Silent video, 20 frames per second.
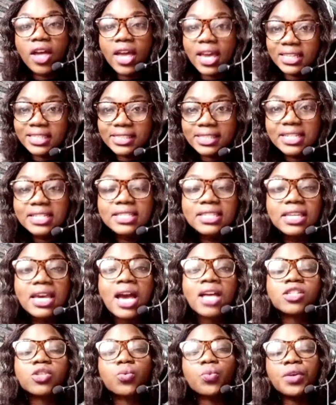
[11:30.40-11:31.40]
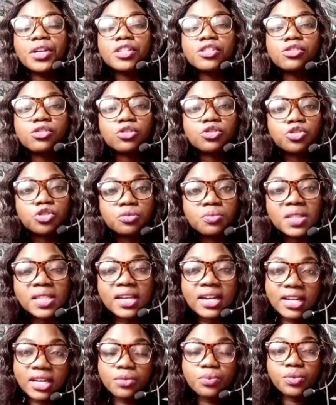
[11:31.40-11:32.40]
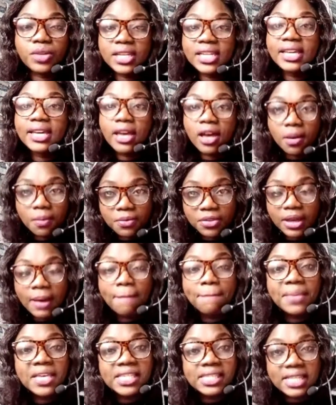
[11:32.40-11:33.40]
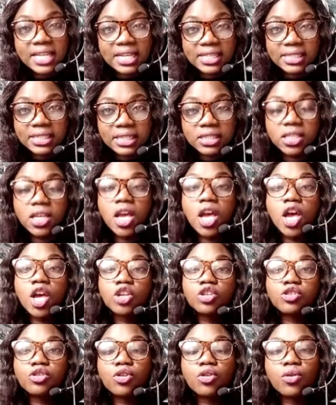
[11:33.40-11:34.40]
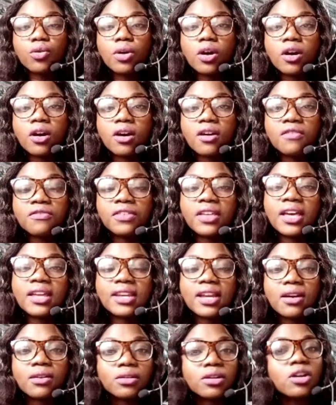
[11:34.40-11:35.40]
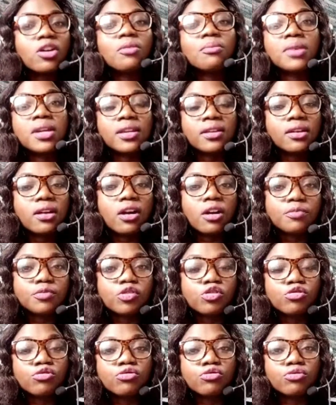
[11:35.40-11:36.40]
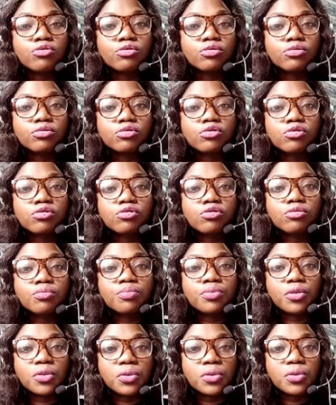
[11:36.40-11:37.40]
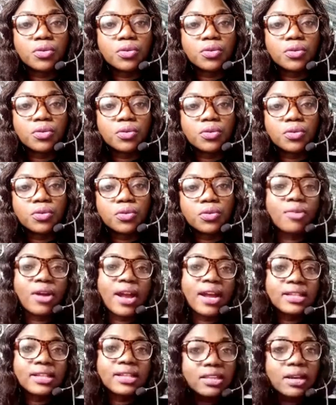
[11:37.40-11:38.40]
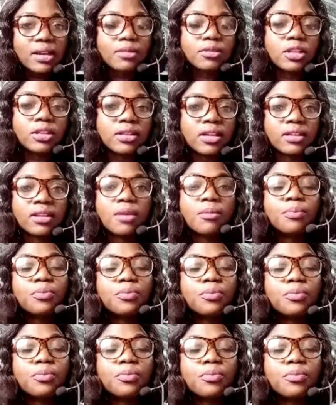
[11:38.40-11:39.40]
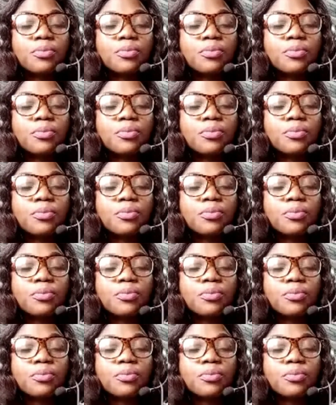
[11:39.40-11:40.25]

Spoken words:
extent at which social media can really help their businesses. So they are now coming up to build a brand. They now putting their